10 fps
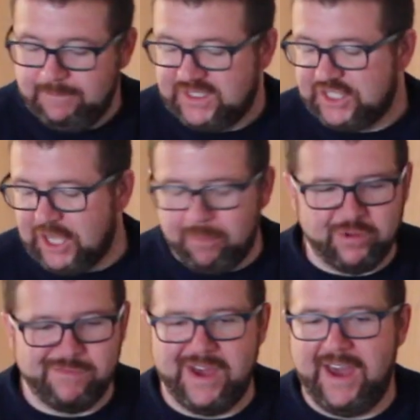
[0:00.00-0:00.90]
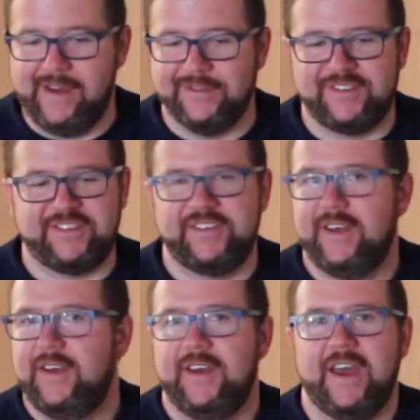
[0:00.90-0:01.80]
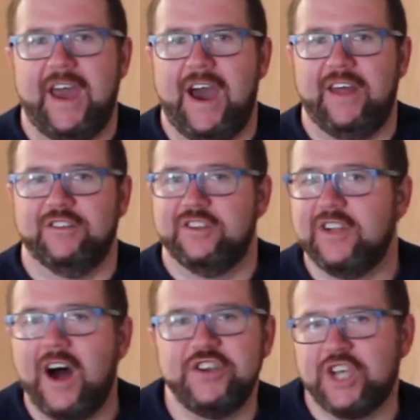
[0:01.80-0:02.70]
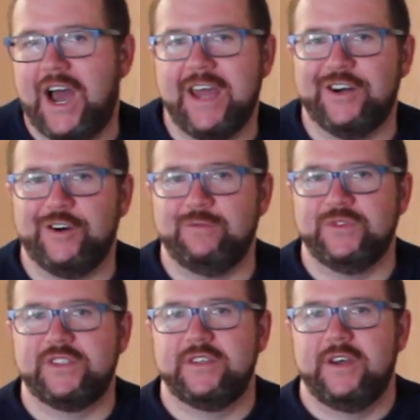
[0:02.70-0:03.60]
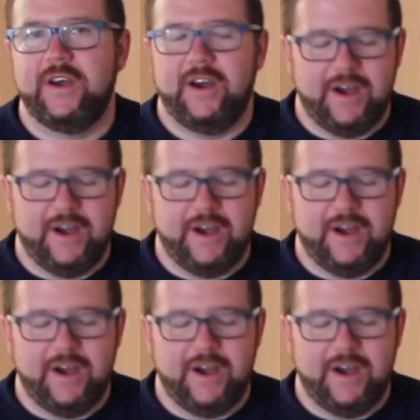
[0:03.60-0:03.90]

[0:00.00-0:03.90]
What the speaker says: supplements and lunch items.